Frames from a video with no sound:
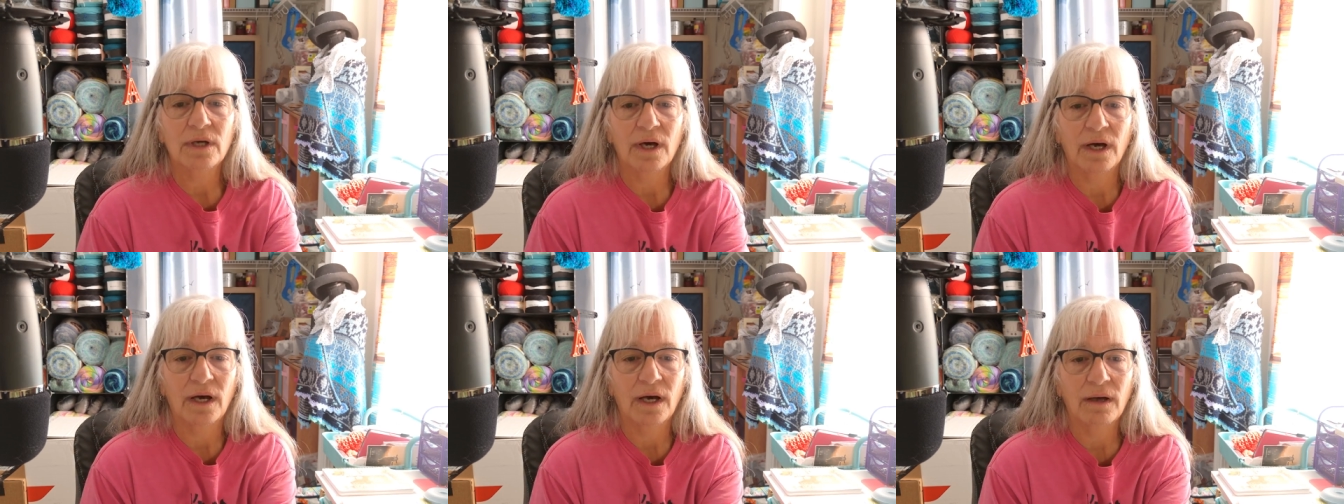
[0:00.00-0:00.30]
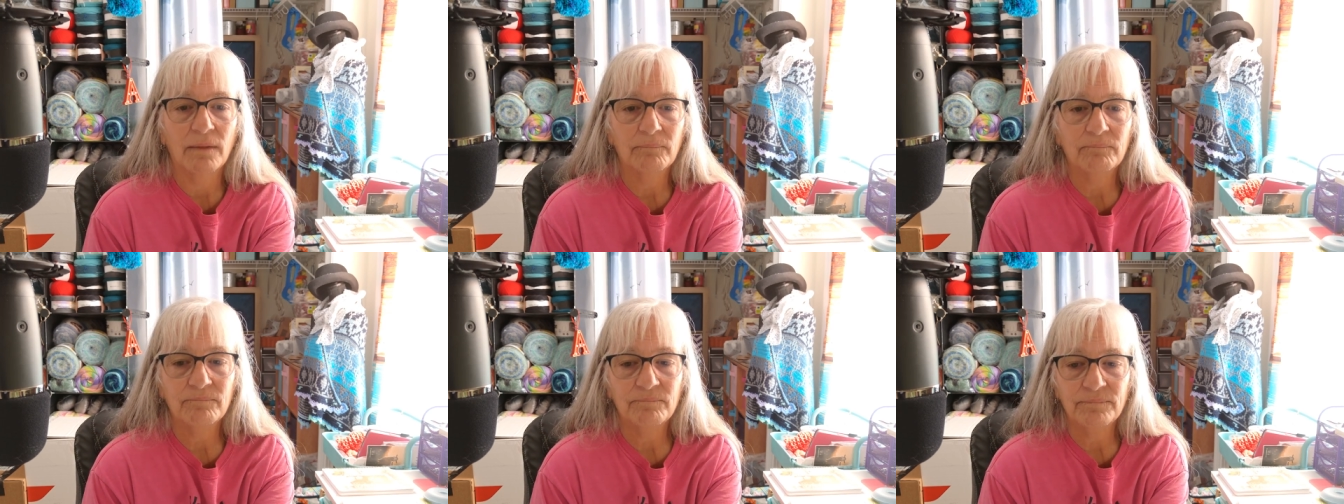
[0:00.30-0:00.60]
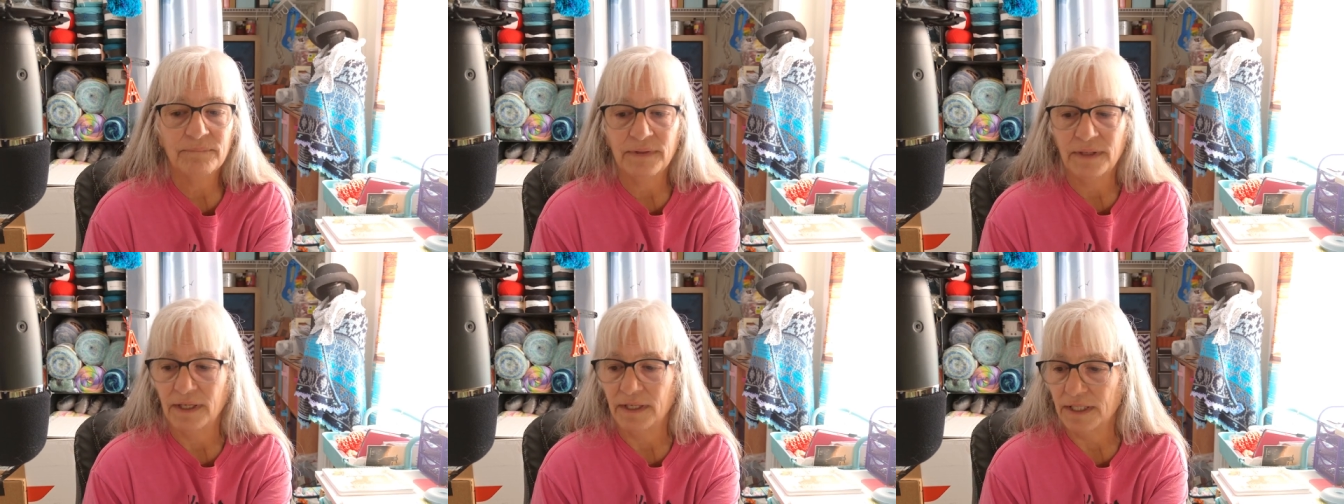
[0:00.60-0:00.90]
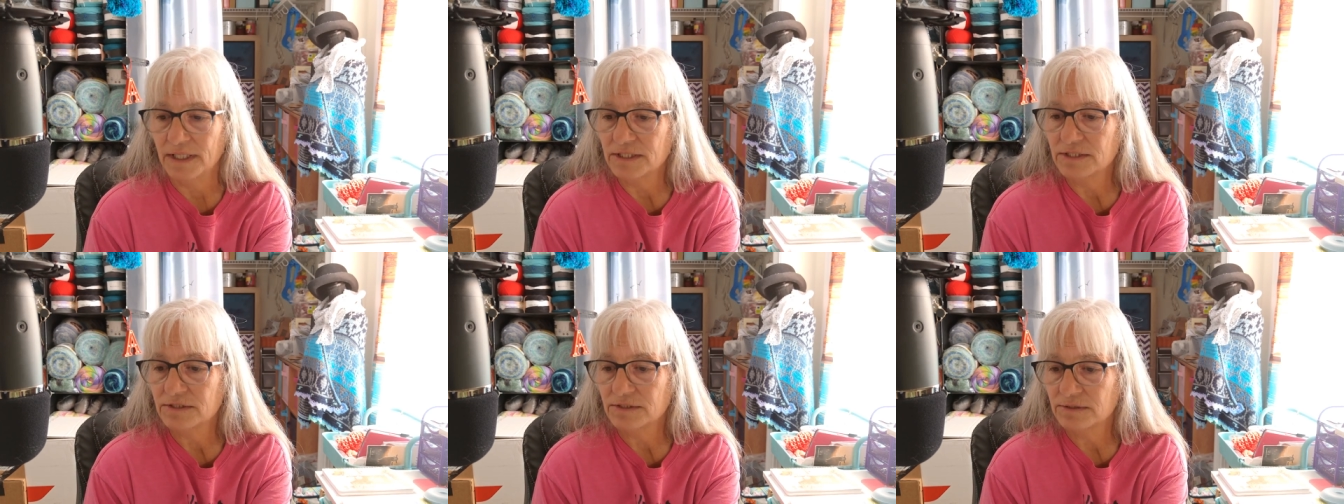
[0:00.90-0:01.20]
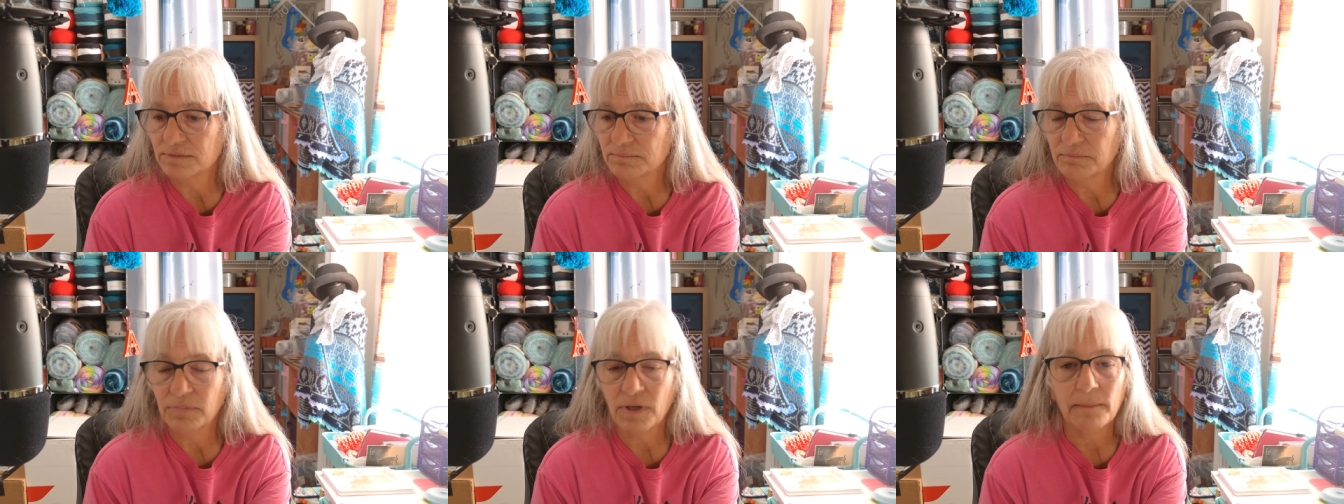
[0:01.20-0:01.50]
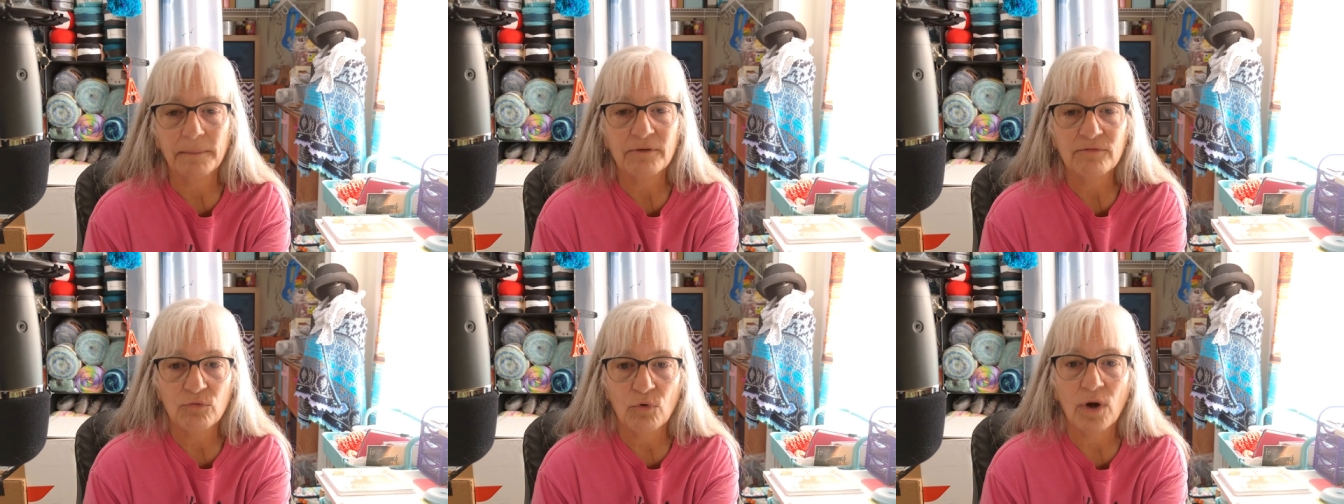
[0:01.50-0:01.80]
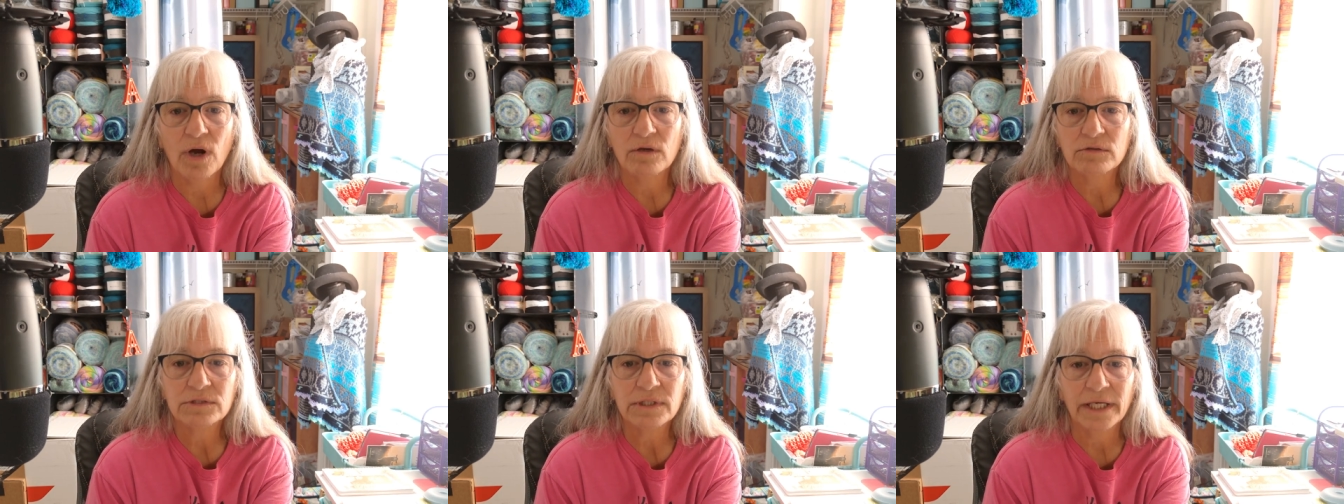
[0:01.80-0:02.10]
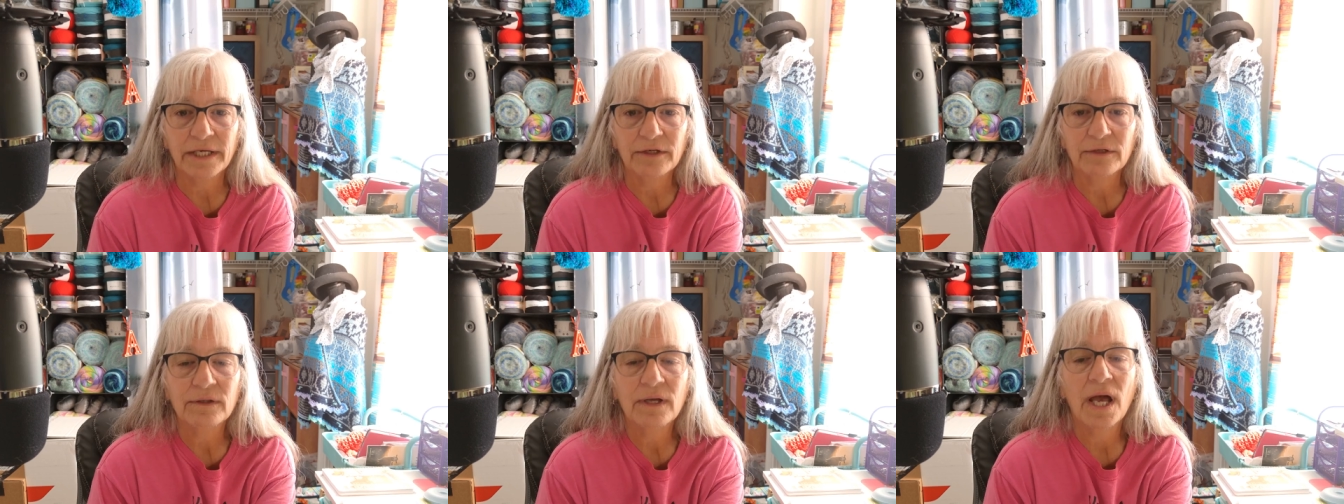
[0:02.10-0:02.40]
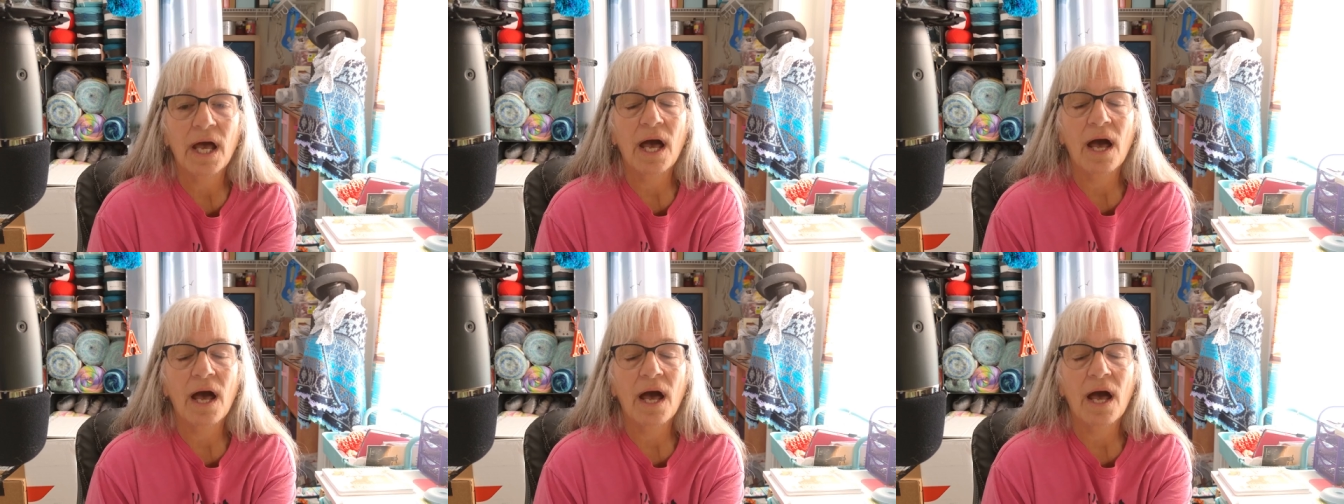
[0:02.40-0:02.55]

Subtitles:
and it's probably 4 hours later.